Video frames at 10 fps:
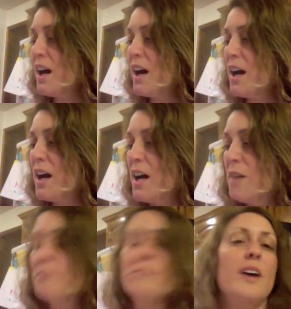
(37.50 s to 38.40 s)

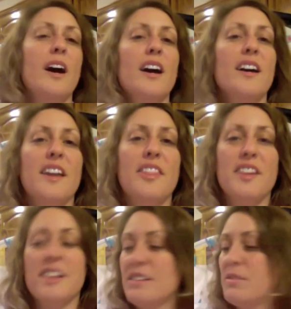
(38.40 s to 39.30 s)
Um, I
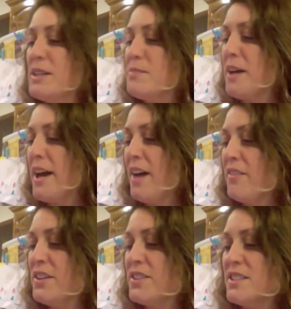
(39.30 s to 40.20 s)
think the recipe I have
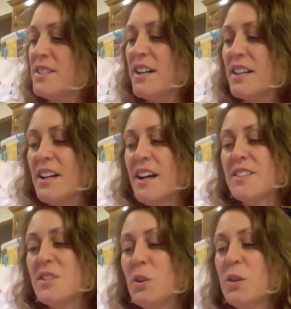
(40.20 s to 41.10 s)
here says Duncan
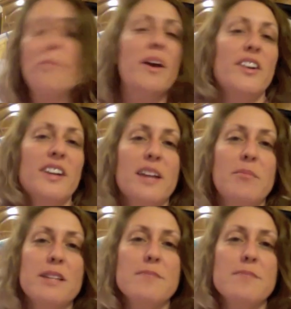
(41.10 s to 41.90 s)
Hines Golden Butter Cake Mix,